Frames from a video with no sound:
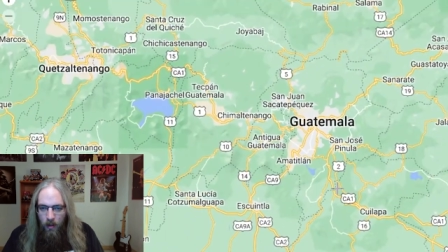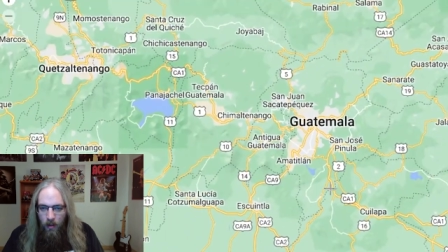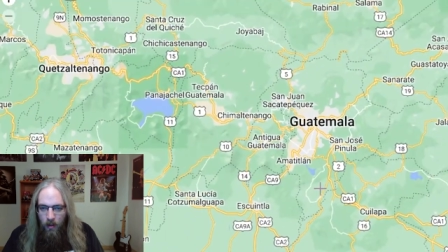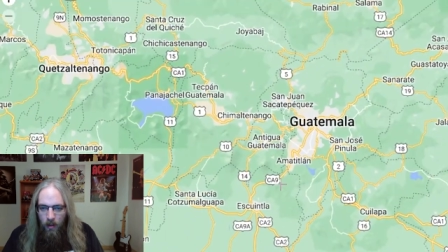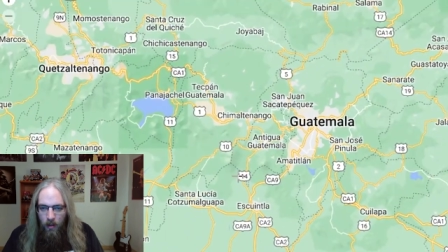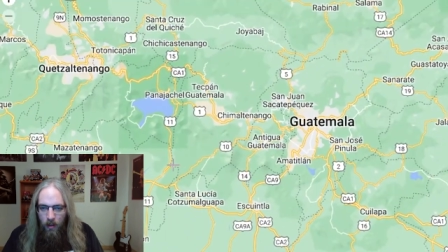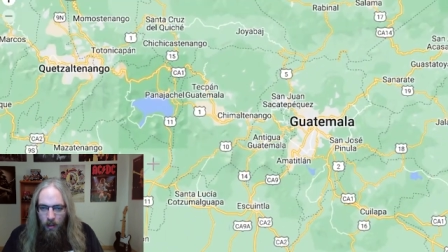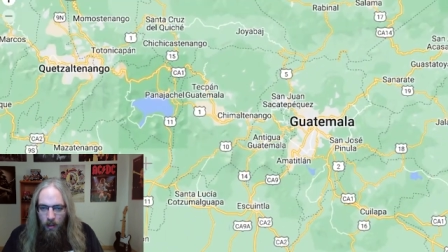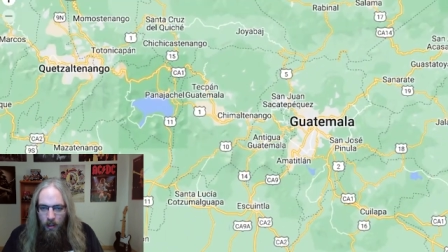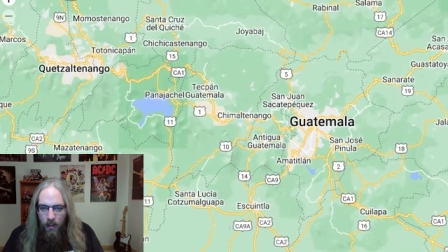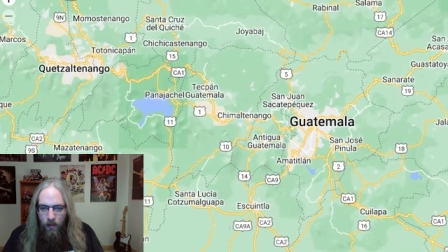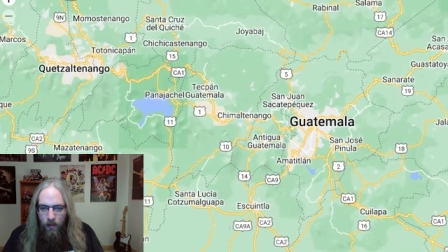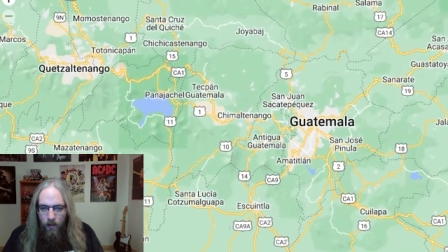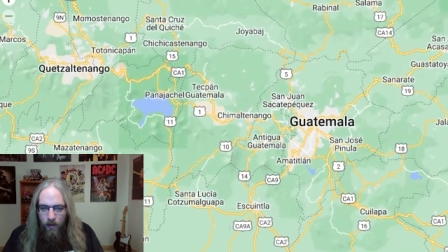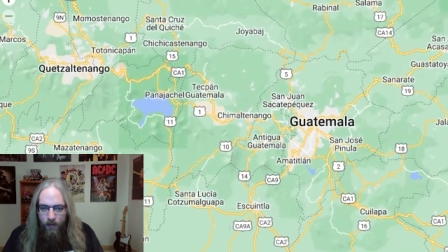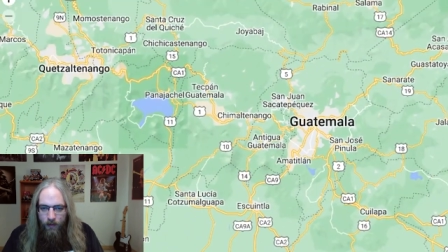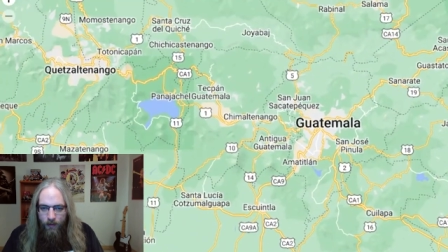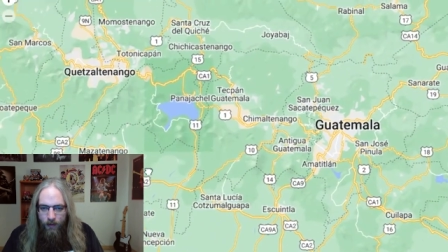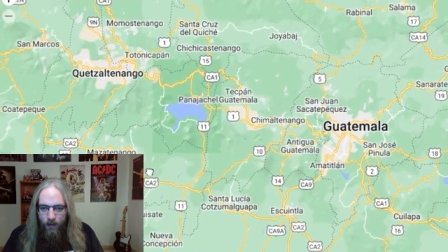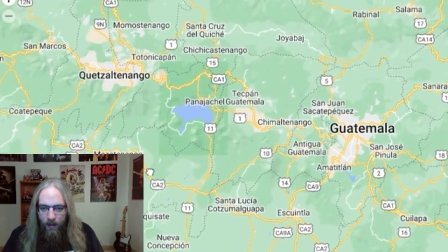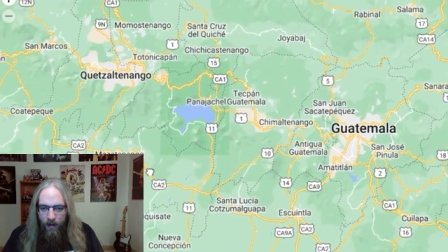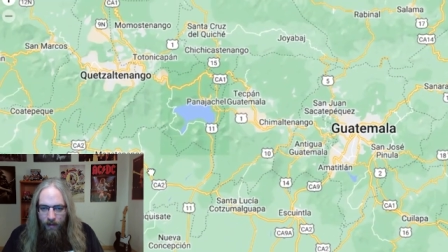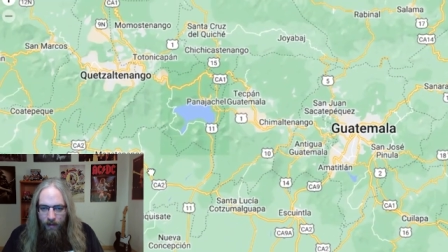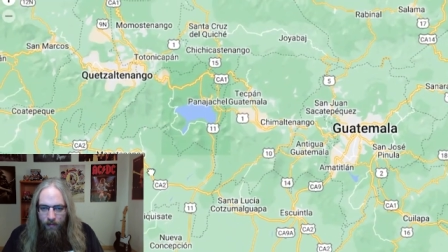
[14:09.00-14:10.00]
I will
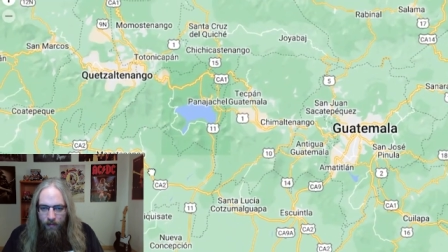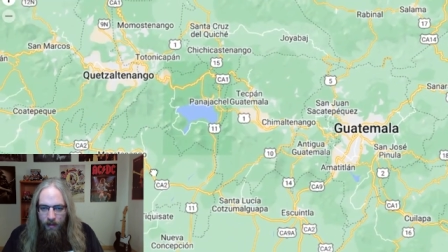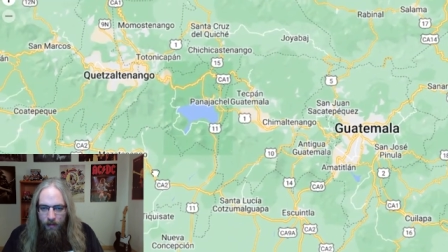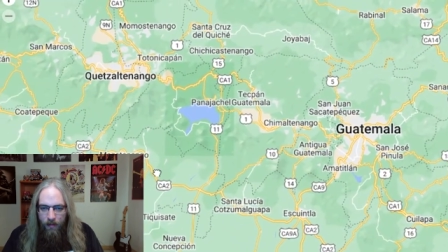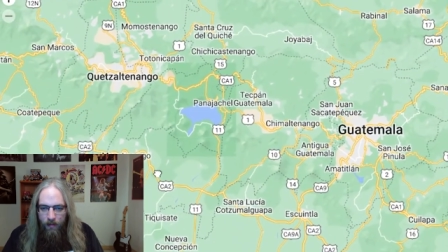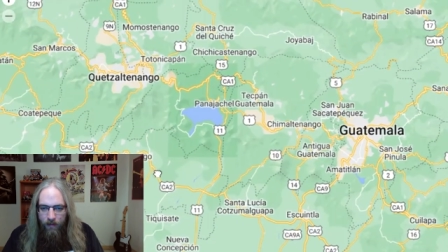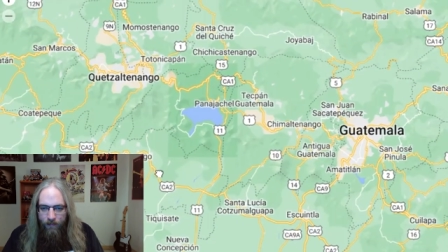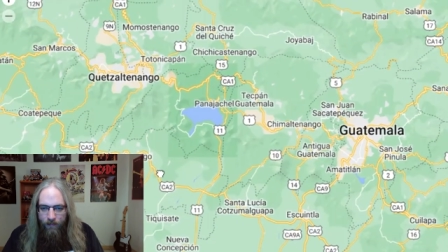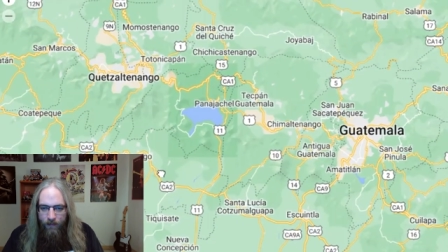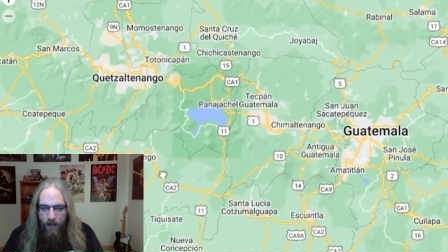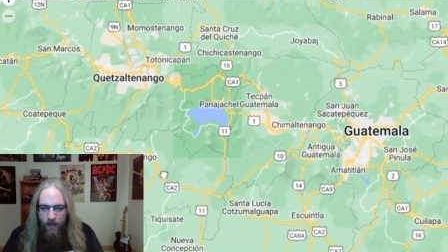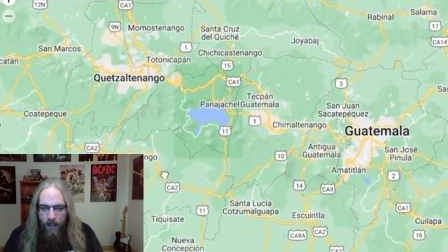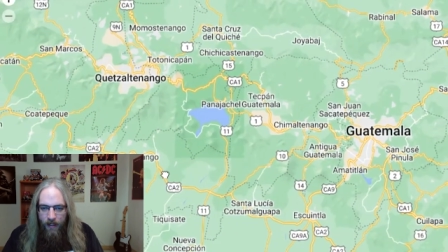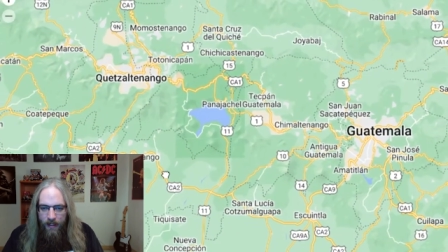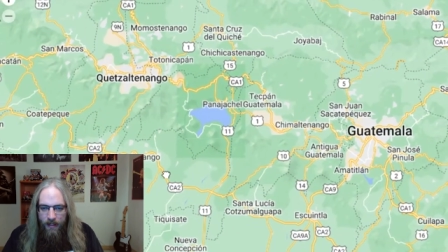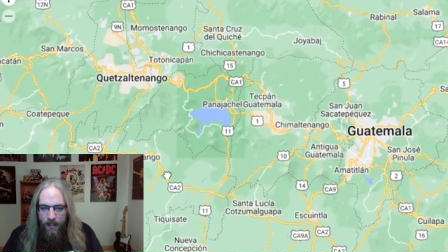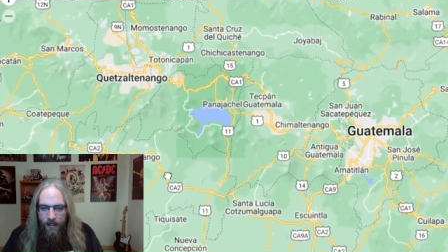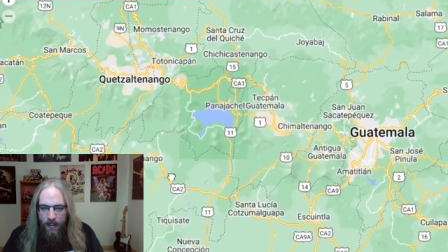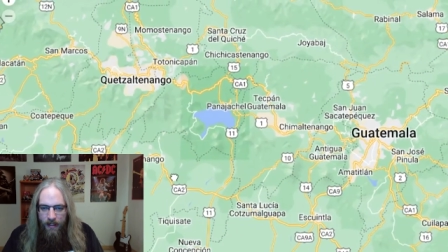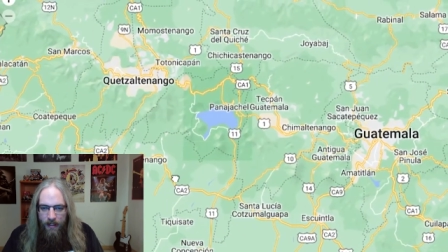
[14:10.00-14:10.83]
not be able to find